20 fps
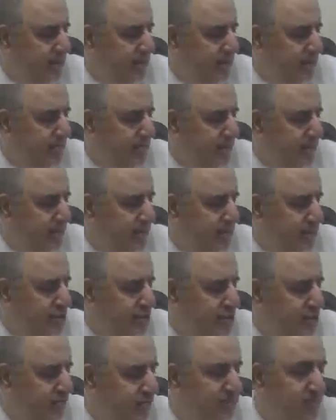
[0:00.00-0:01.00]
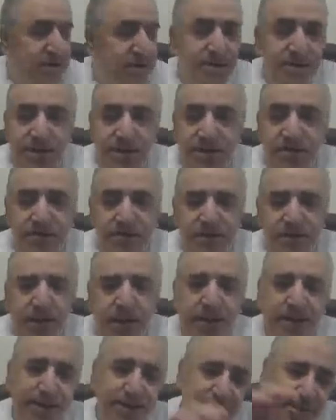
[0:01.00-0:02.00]
message number 7,
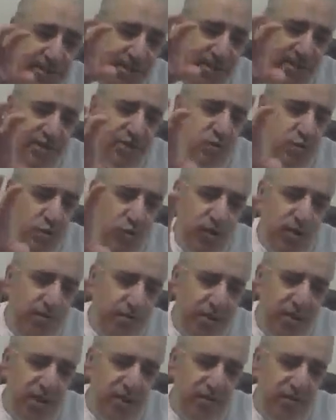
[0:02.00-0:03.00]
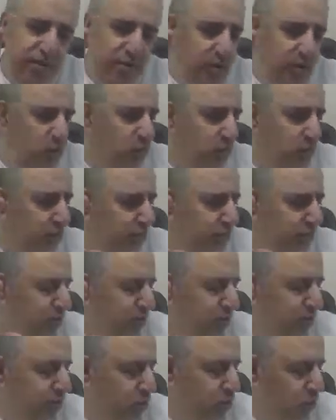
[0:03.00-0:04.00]
and this will be video number
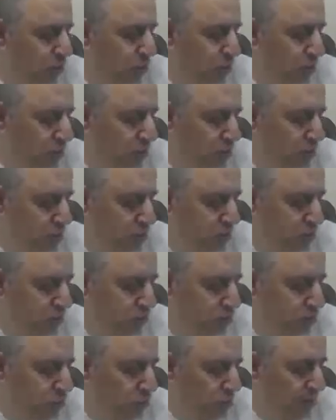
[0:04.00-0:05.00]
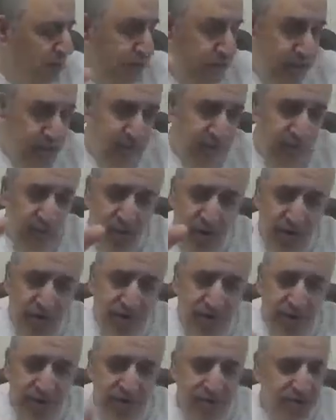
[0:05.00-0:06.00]
4. So, and if you have
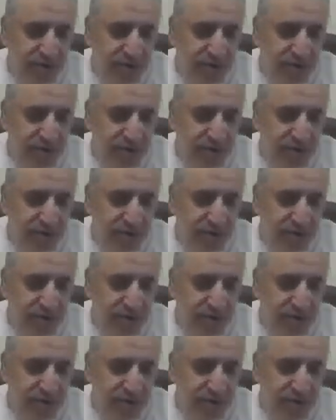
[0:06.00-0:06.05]
not